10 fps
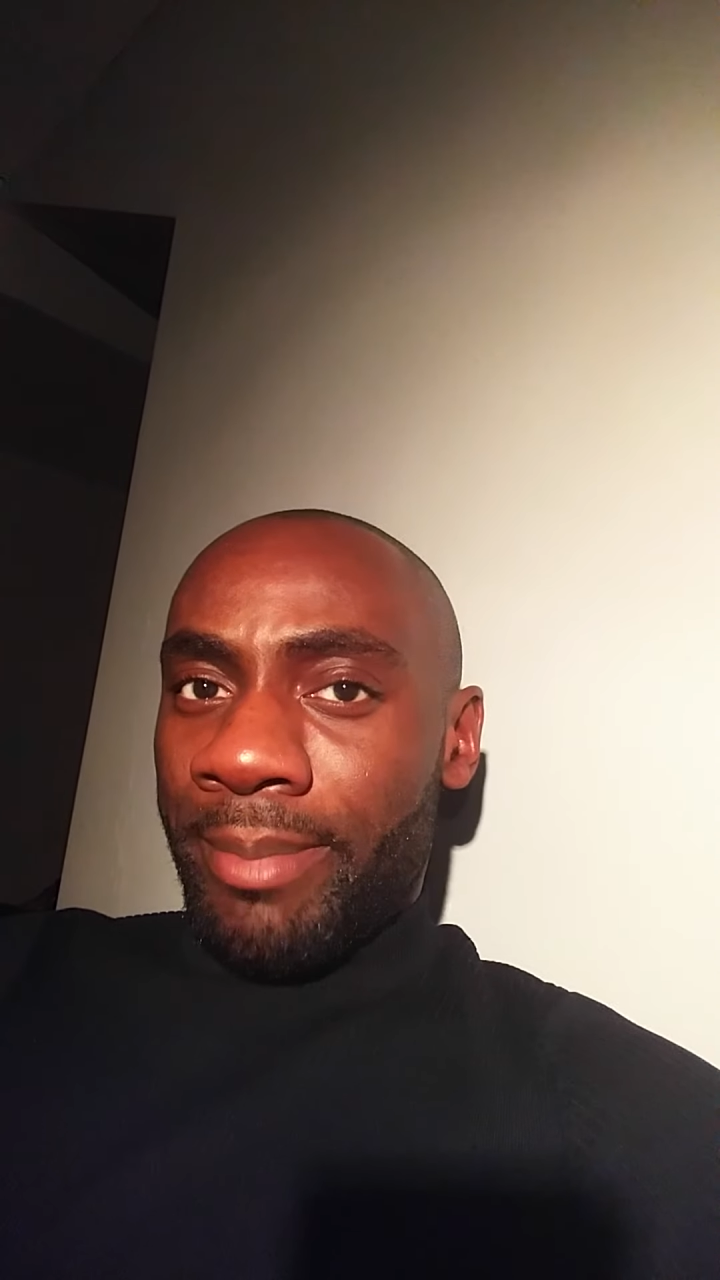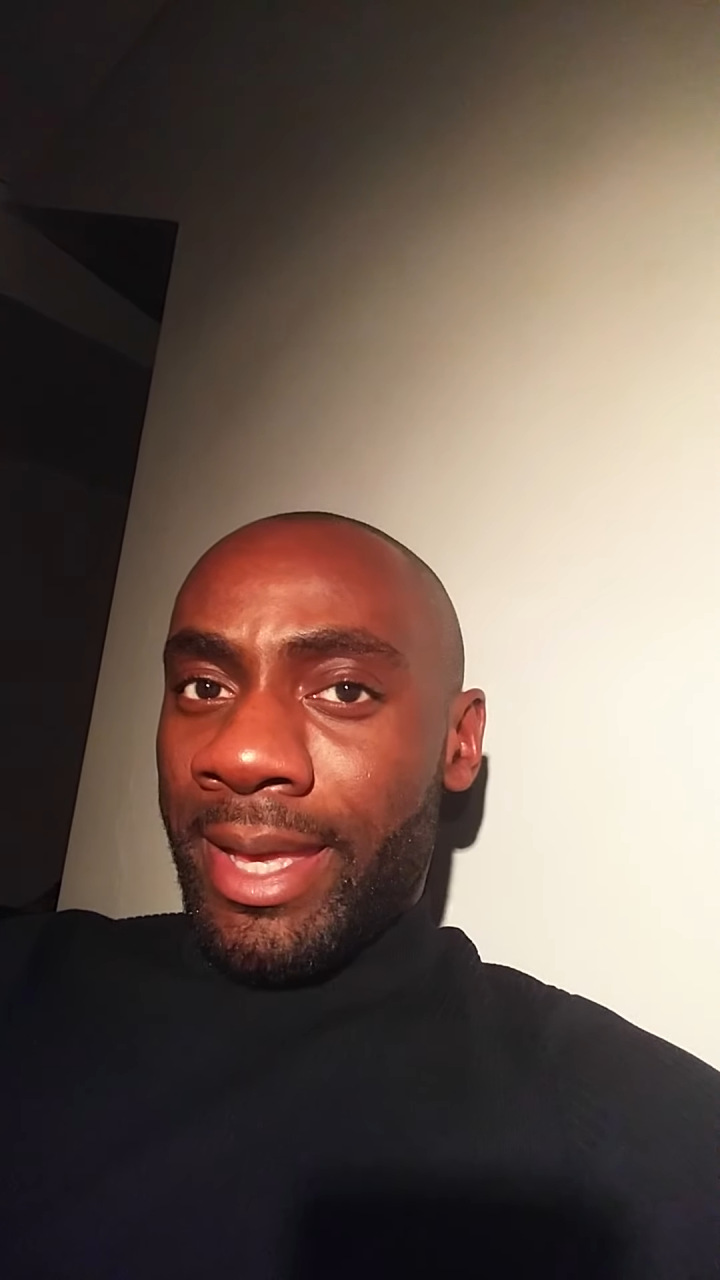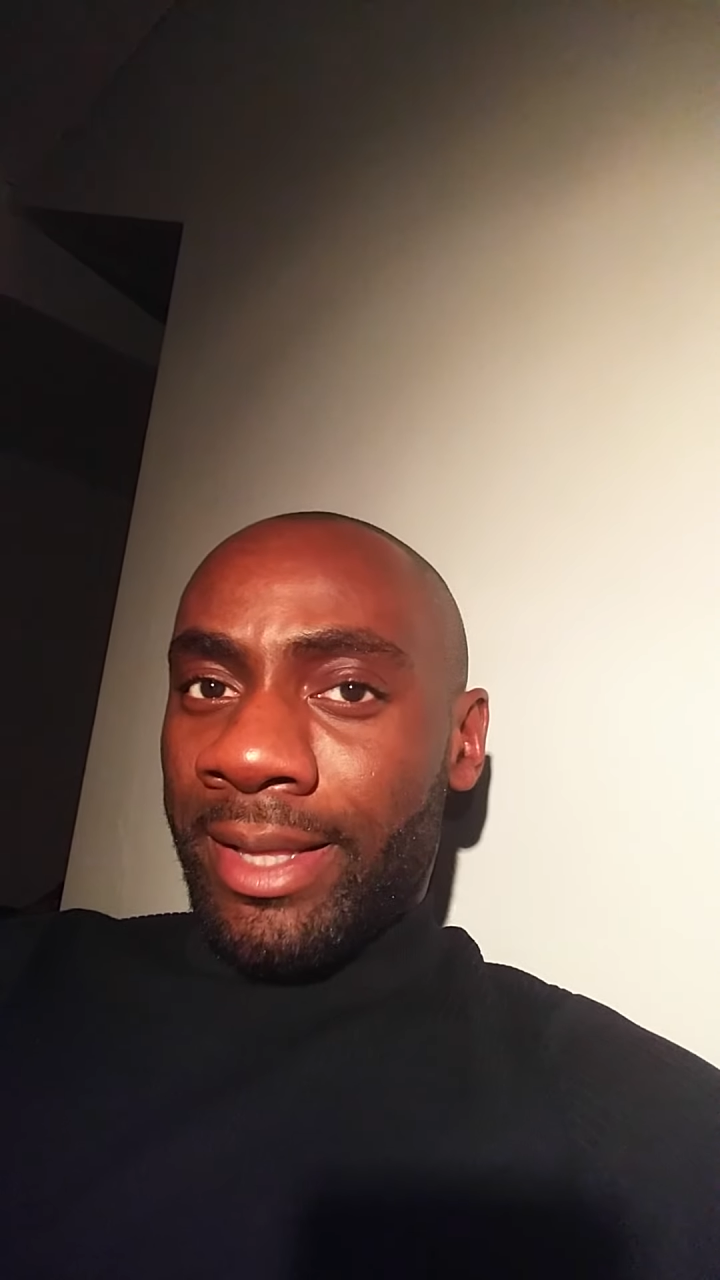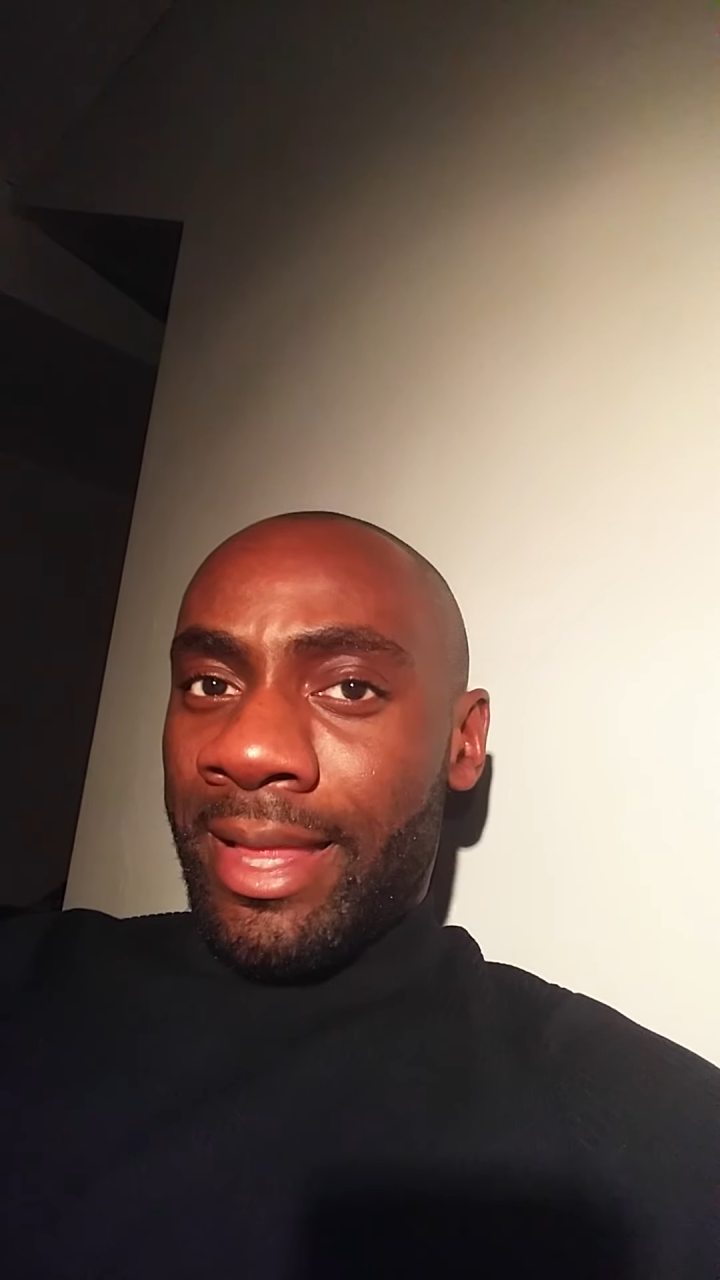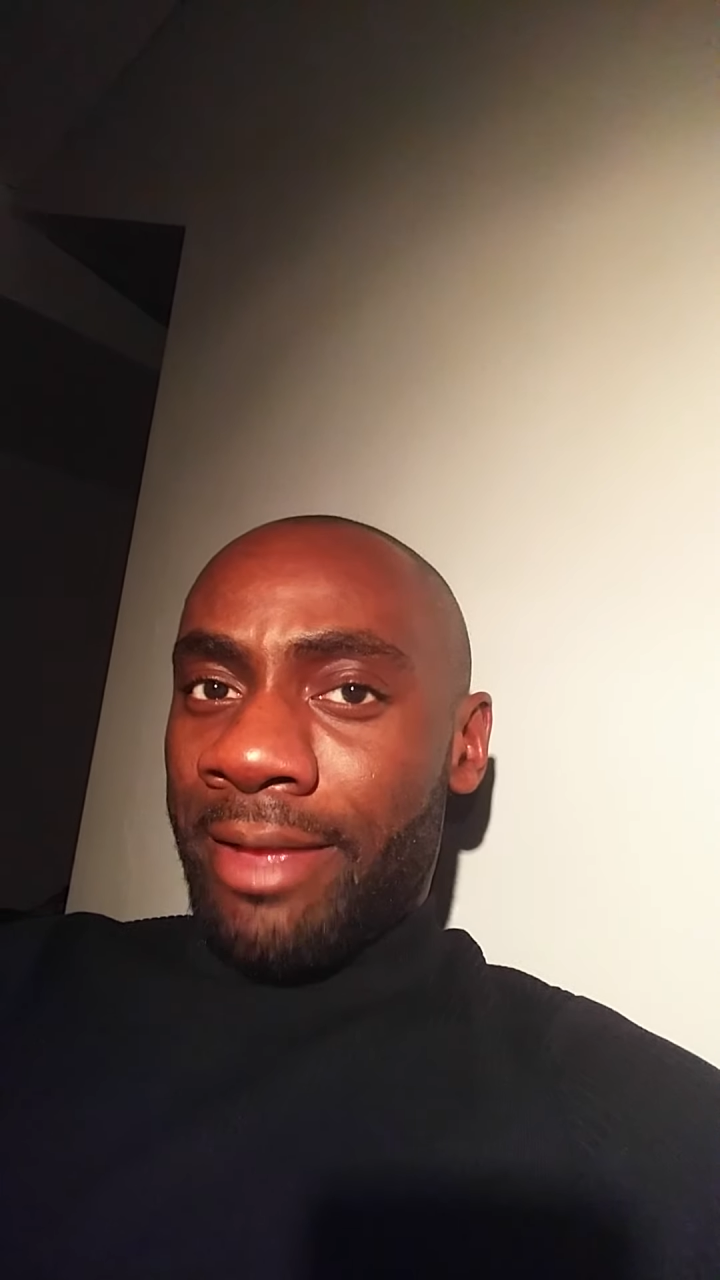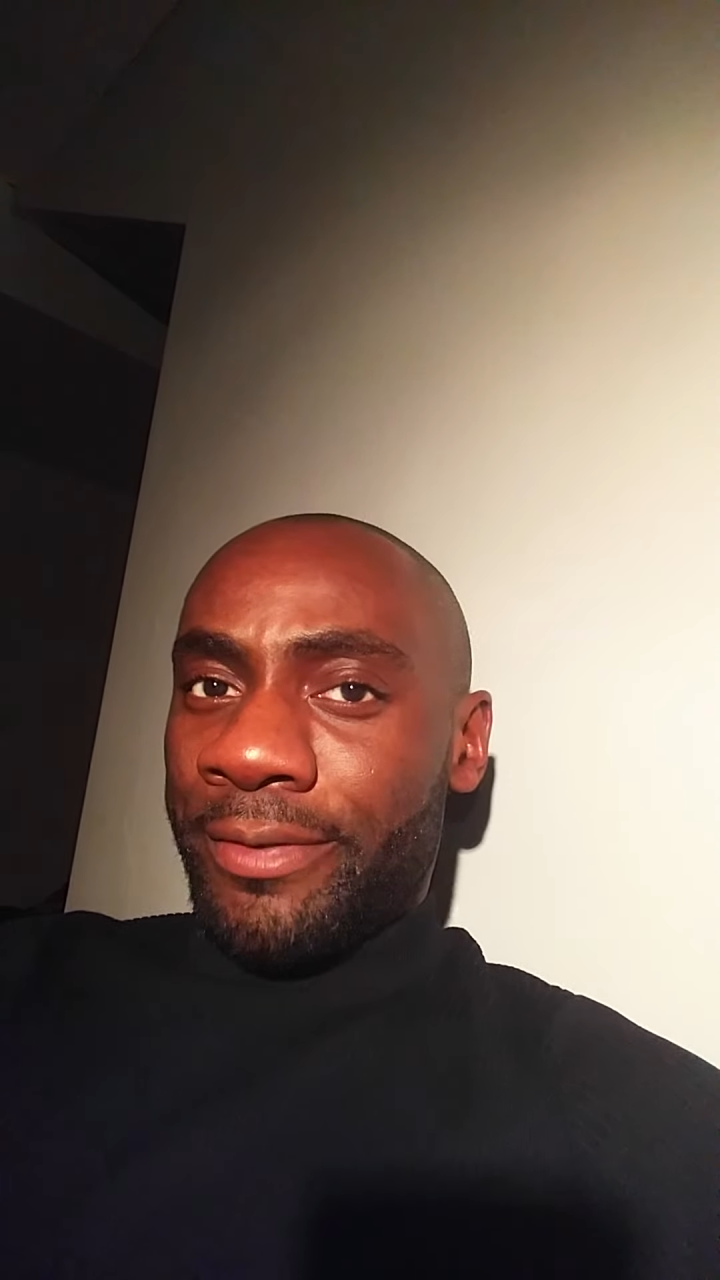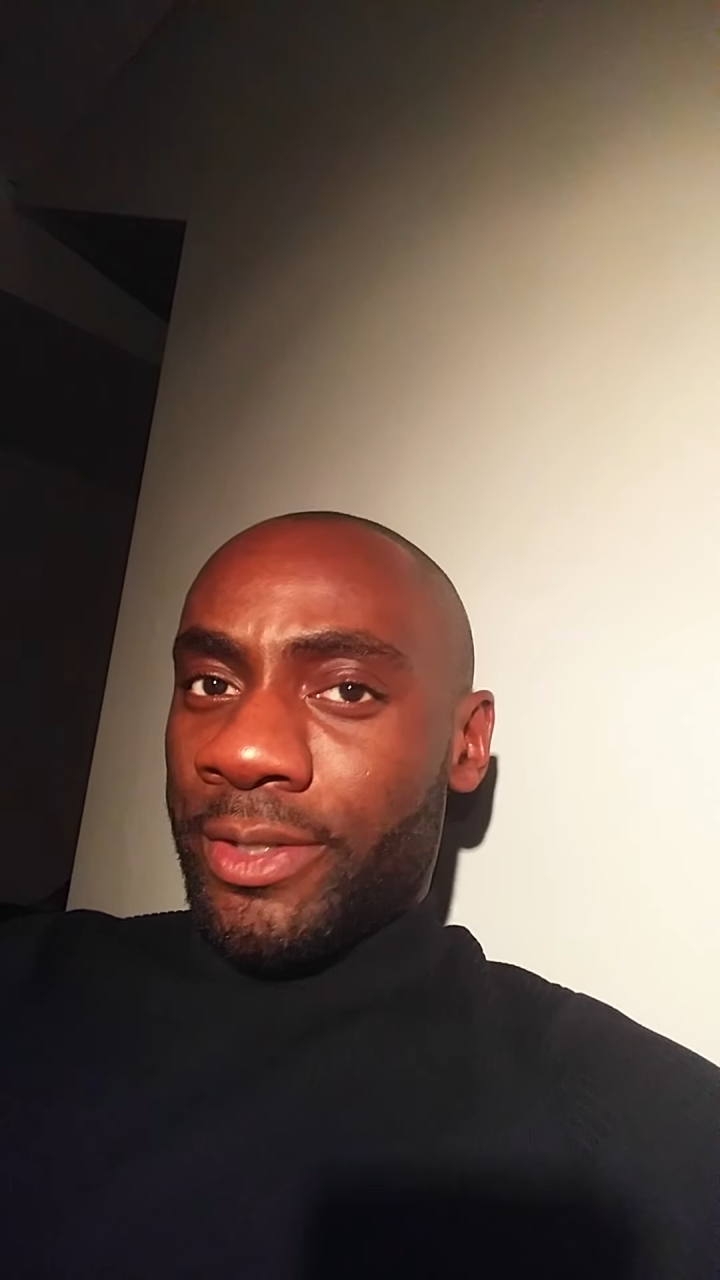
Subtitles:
make life